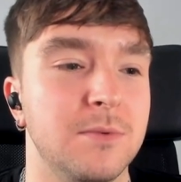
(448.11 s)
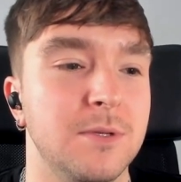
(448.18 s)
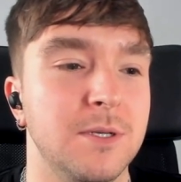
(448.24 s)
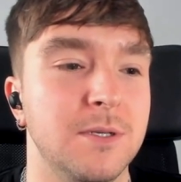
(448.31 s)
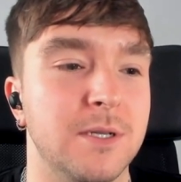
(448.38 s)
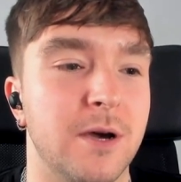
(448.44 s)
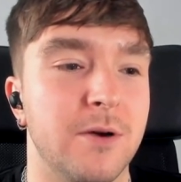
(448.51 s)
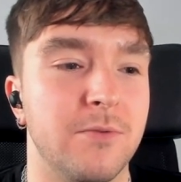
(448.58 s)

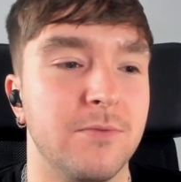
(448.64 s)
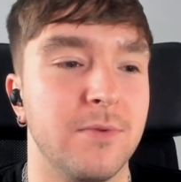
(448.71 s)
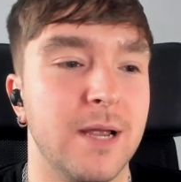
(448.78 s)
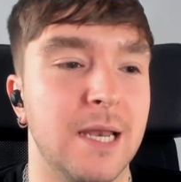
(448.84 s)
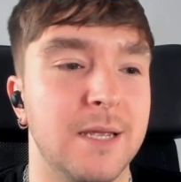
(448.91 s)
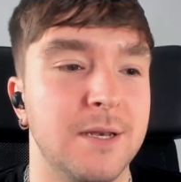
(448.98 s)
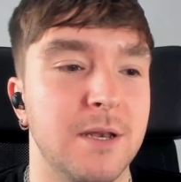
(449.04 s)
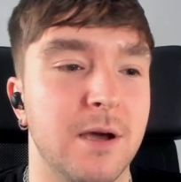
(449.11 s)
you don't
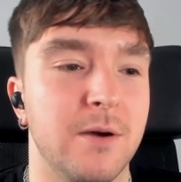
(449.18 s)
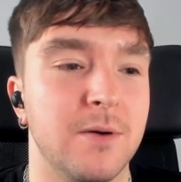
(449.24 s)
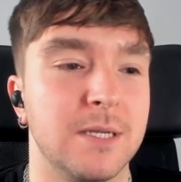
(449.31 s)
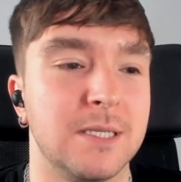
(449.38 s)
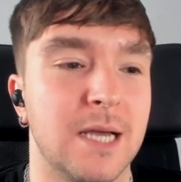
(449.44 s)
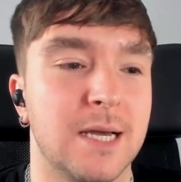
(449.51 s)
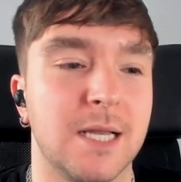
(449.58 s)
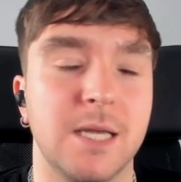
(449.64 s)
really know
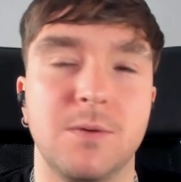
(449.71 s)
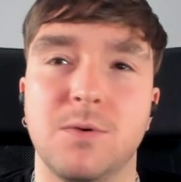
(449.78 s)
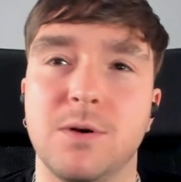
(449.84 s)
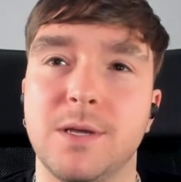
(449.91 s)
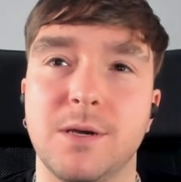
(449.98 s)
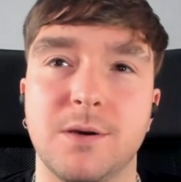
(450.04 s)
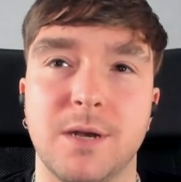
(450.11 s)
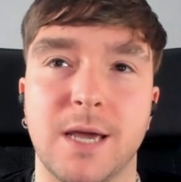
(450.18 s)
exactly what
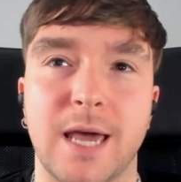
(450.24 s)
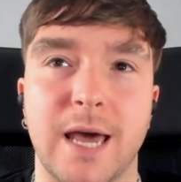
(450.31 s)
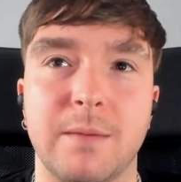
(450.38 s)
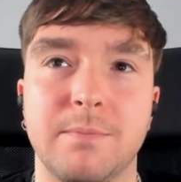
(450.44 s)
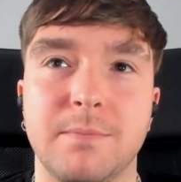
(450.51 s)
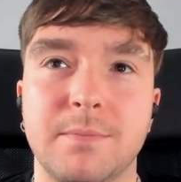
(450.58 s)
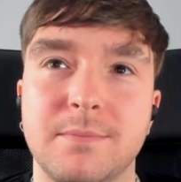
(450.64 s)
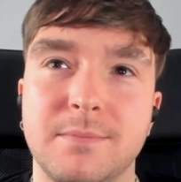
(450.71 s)
you're going to get
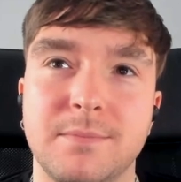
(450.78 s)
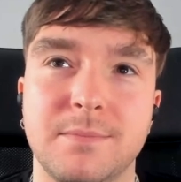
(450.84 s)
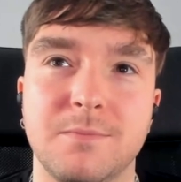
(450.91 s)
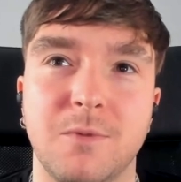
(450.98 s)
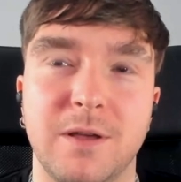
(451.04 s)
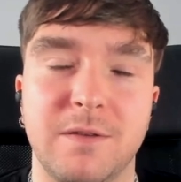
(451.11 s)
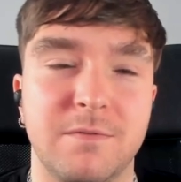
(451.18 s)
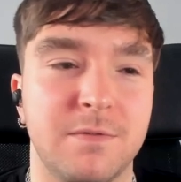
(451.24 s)

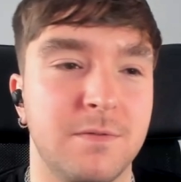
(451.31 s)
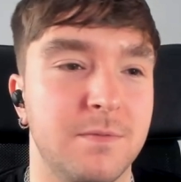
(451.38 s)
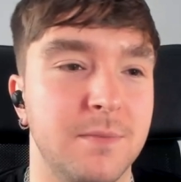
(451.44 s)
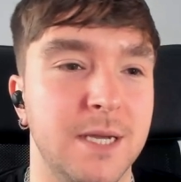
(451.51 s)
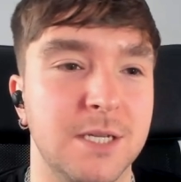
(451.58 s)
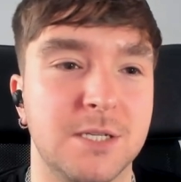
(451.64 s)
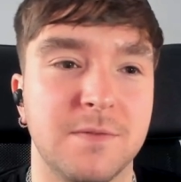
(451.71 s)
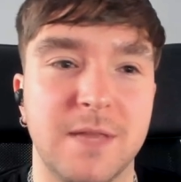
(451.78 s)
with
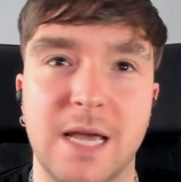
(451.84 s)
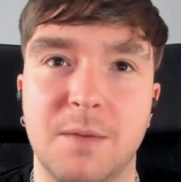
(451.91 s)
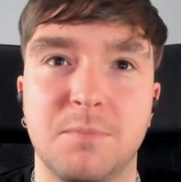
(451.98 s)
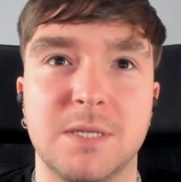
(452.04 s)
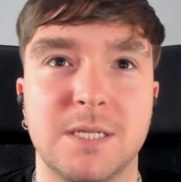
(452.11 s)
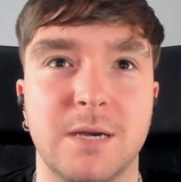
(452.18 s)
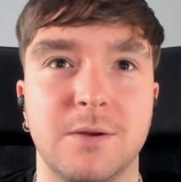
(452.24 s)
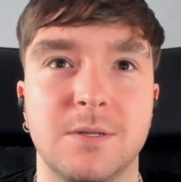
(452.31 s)
each of the
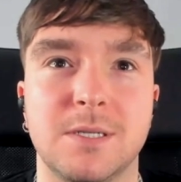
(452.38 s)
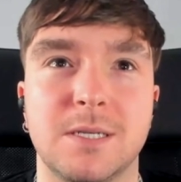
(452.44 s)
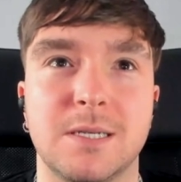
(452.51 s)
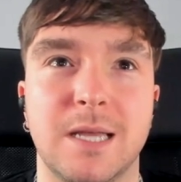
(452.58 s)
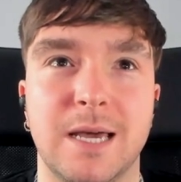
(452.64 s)
episodes.